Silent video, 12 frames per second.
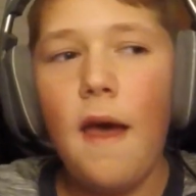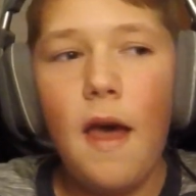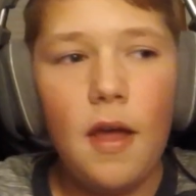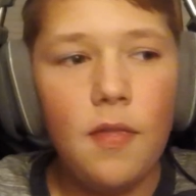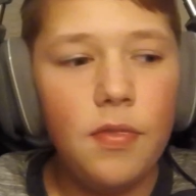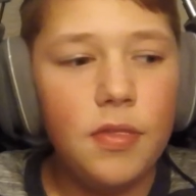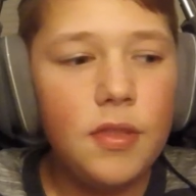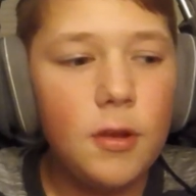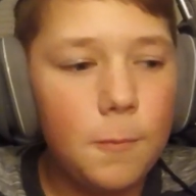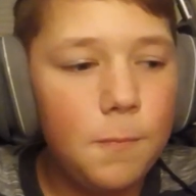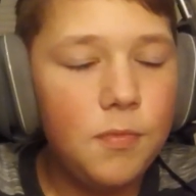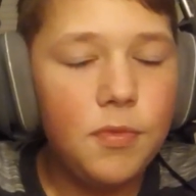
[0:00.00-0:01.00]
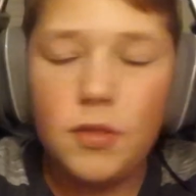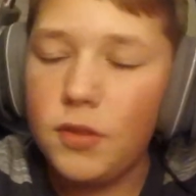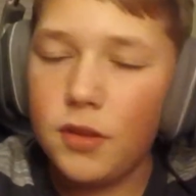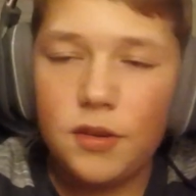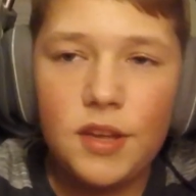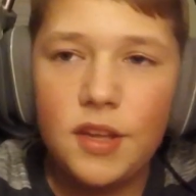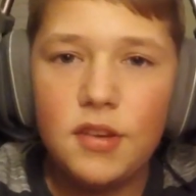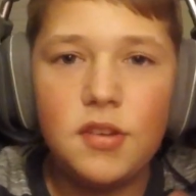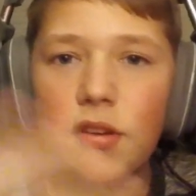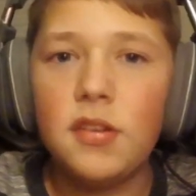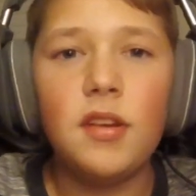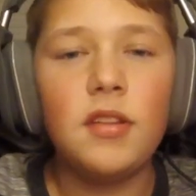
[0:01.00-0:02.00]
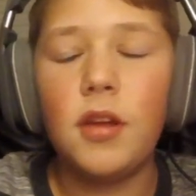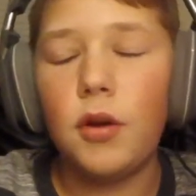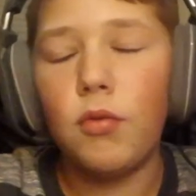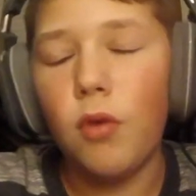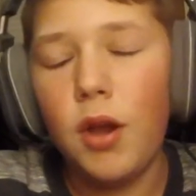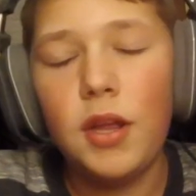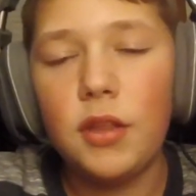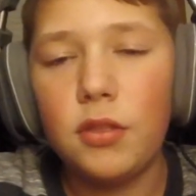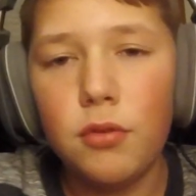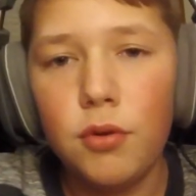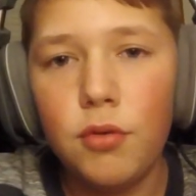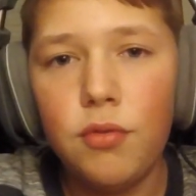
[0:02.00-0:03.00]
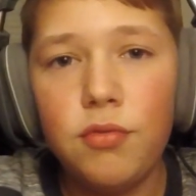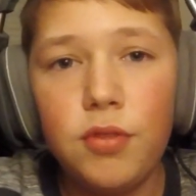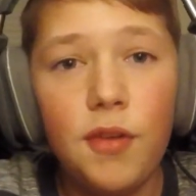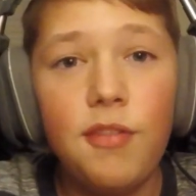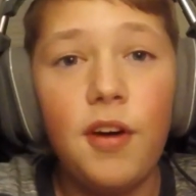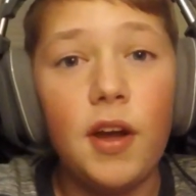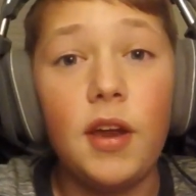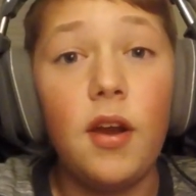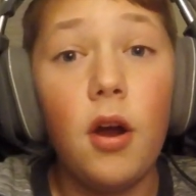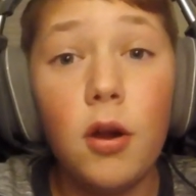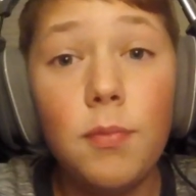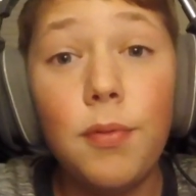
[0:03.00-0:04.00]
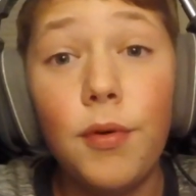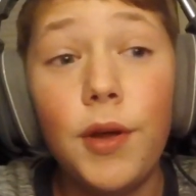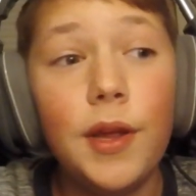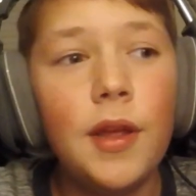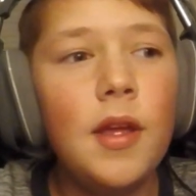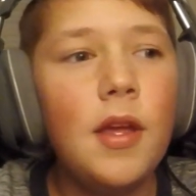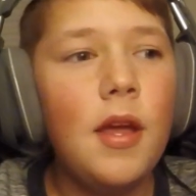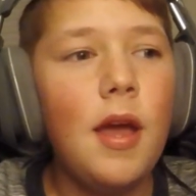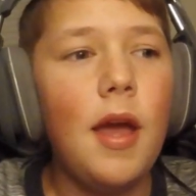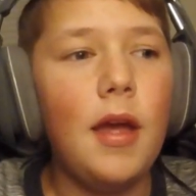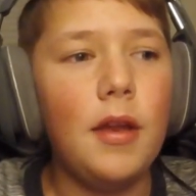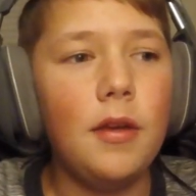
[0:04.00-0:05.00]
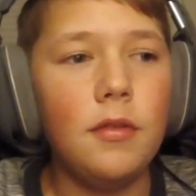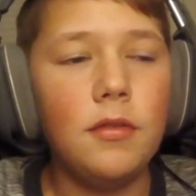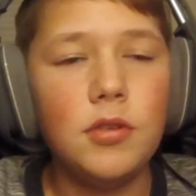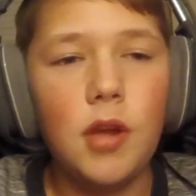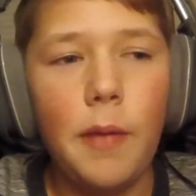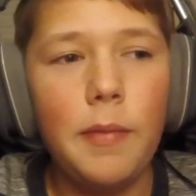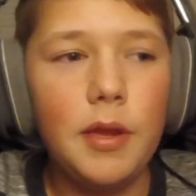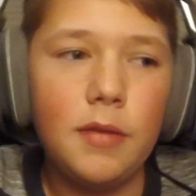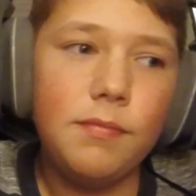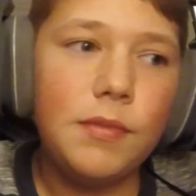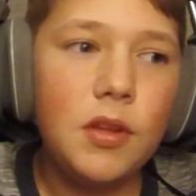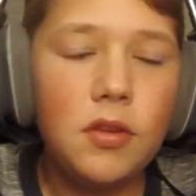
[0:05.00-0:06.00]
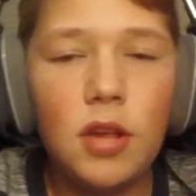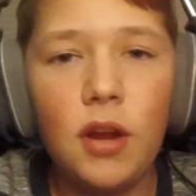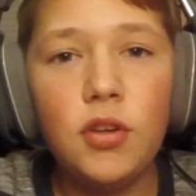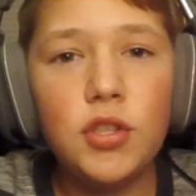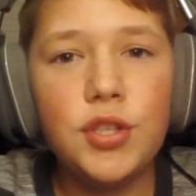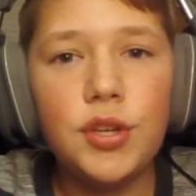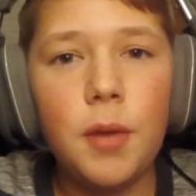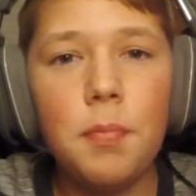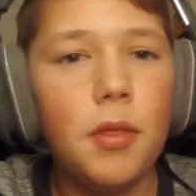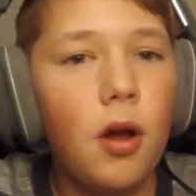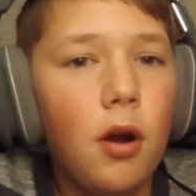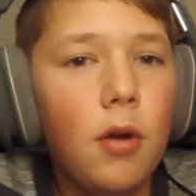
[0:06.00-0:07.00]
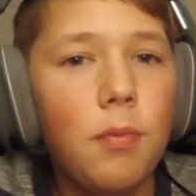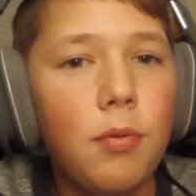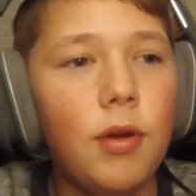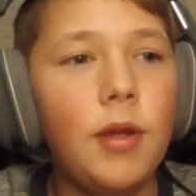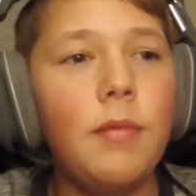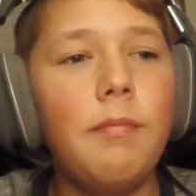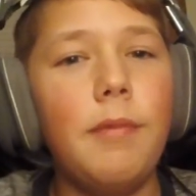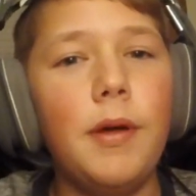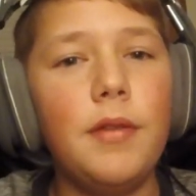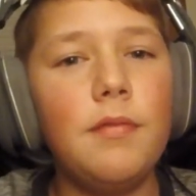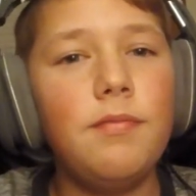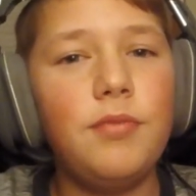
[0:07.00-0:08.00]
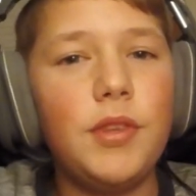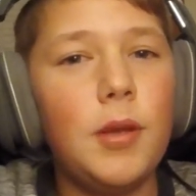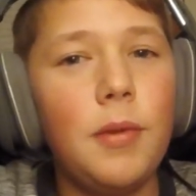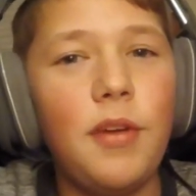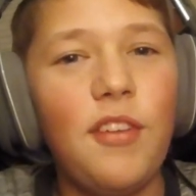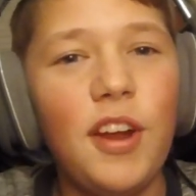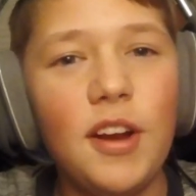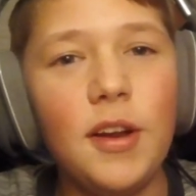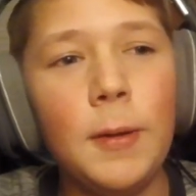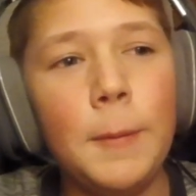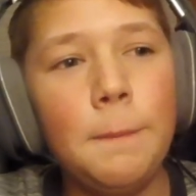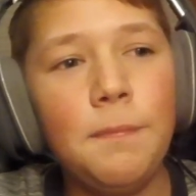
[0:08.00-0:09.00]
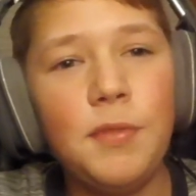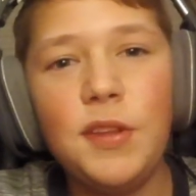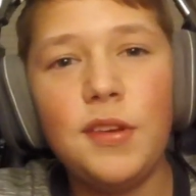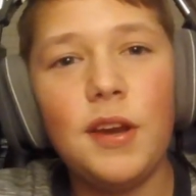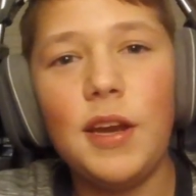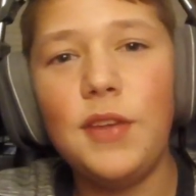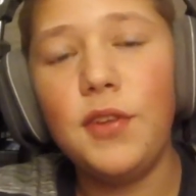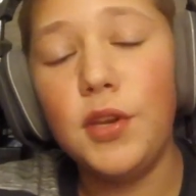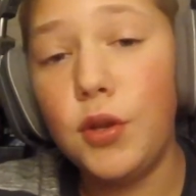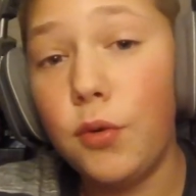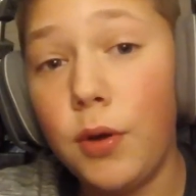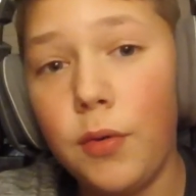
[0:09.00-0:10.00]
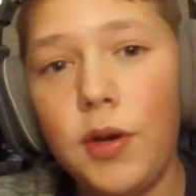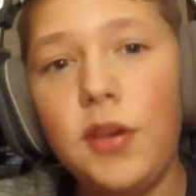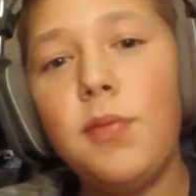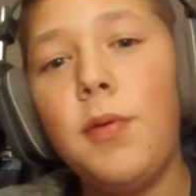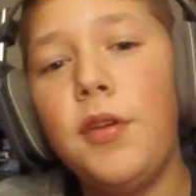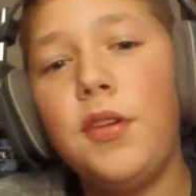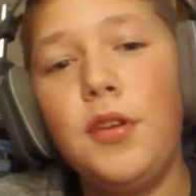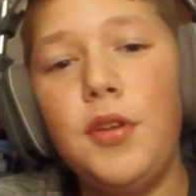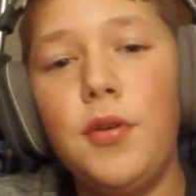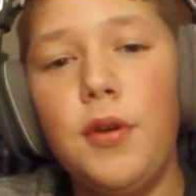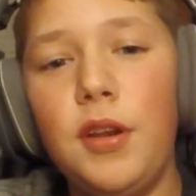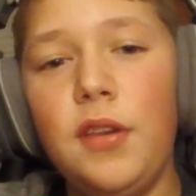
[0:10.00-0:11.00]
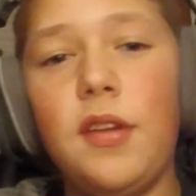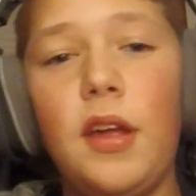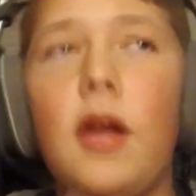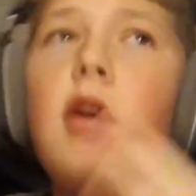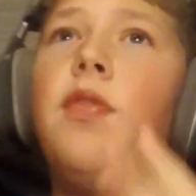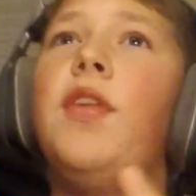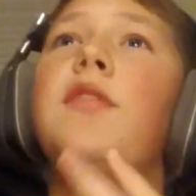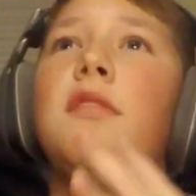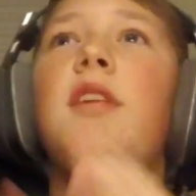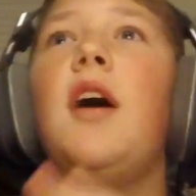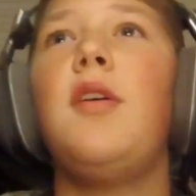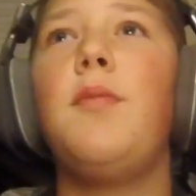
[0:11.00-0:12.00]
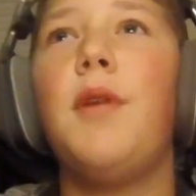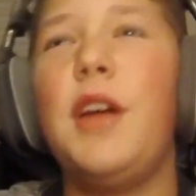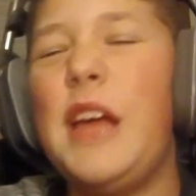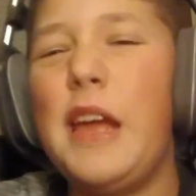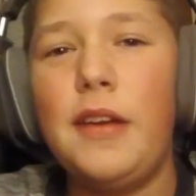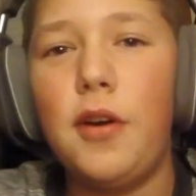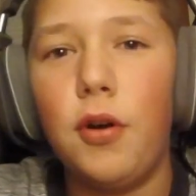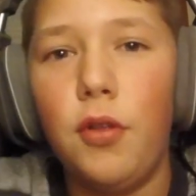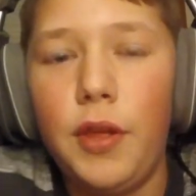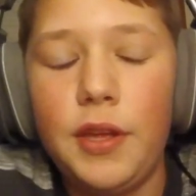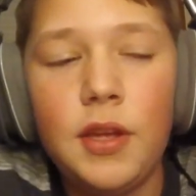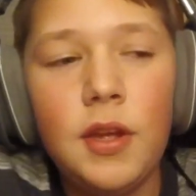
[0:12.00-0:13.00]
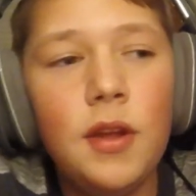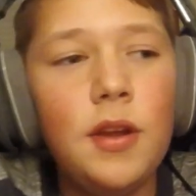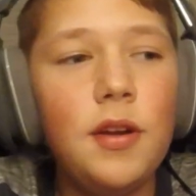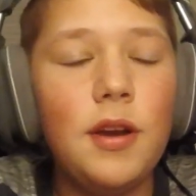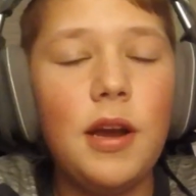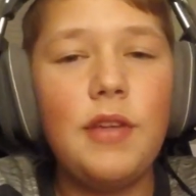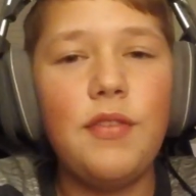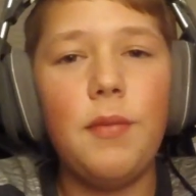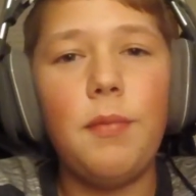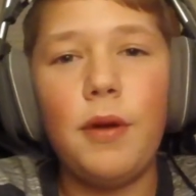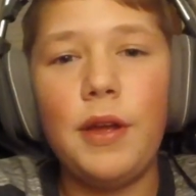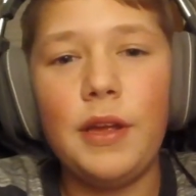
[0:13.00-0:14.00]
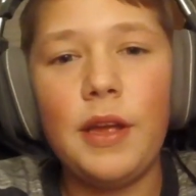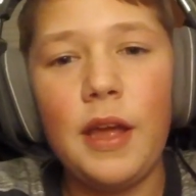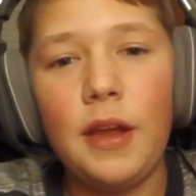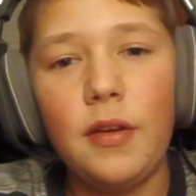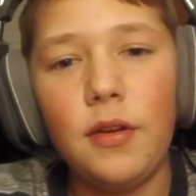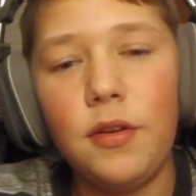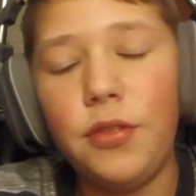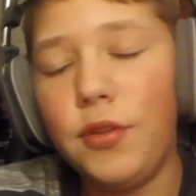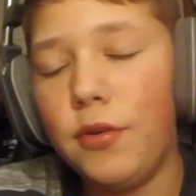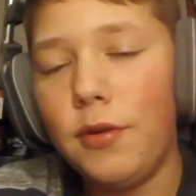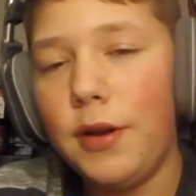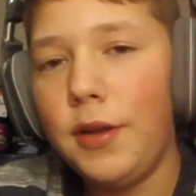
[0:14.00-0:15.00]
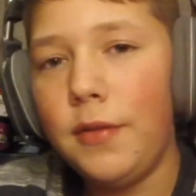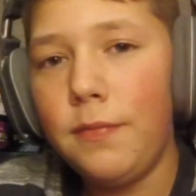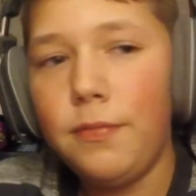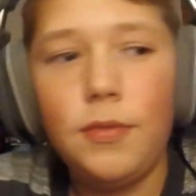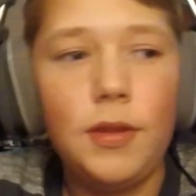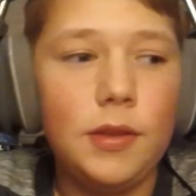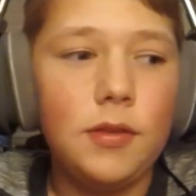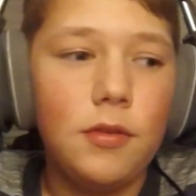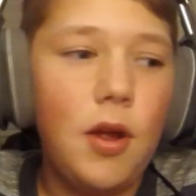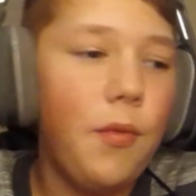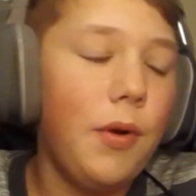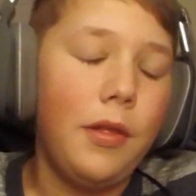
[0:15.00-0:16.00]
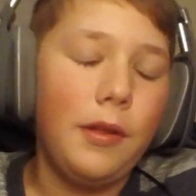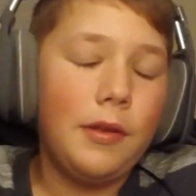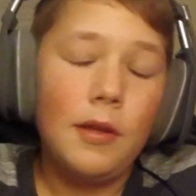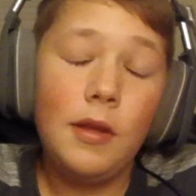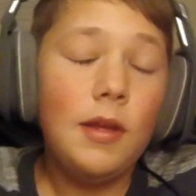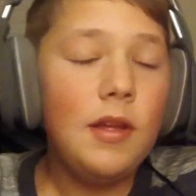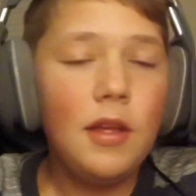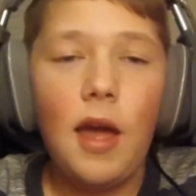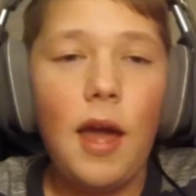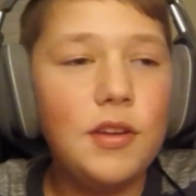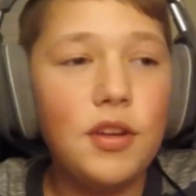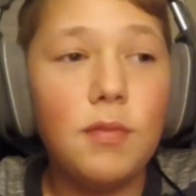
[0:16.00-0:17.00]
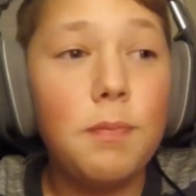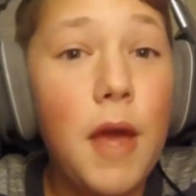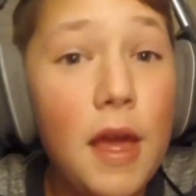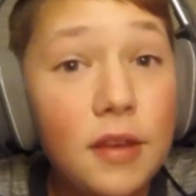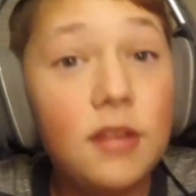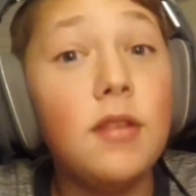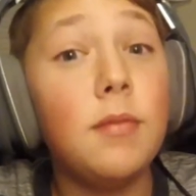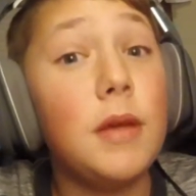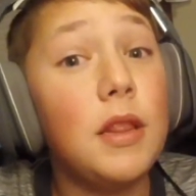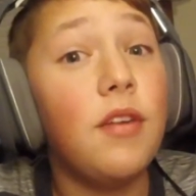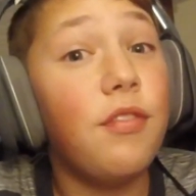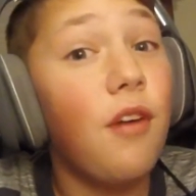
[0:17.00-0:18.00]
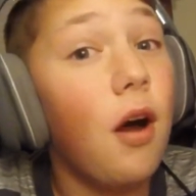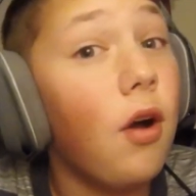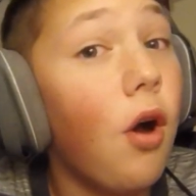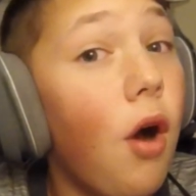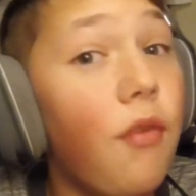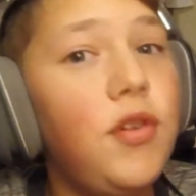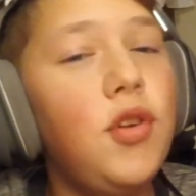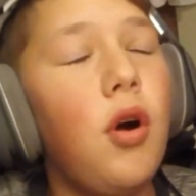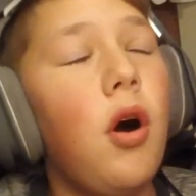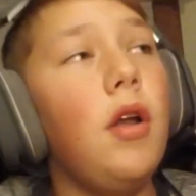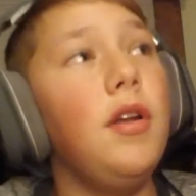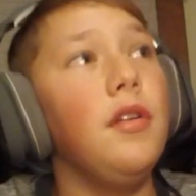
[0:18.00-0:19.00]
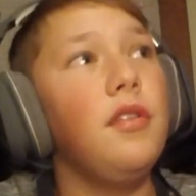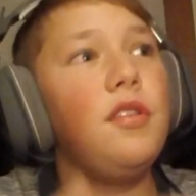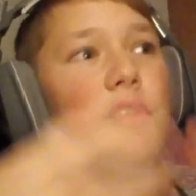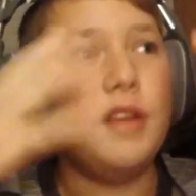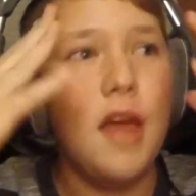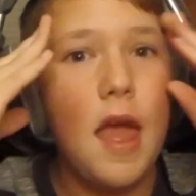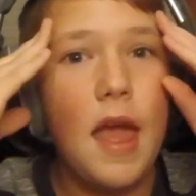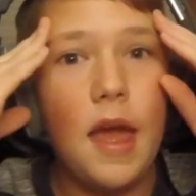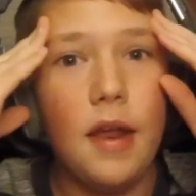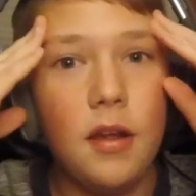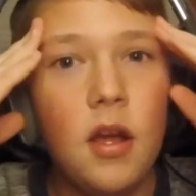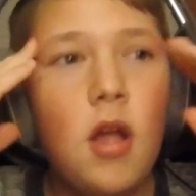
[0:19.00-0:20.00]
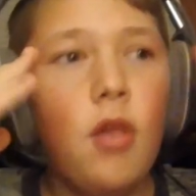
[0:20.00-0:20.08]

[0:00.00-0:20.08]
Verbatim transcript: And this kid's just sitting there running through the fucking hard point, and I mean, he's tearing shit up in the hard point, but to be fair, he's not even doing what he's supposed to do, and he's like, this is how you play AR, like, you're not even playing anchor the right, like the right way. Like that just pisses me the fuck off. You don't understand.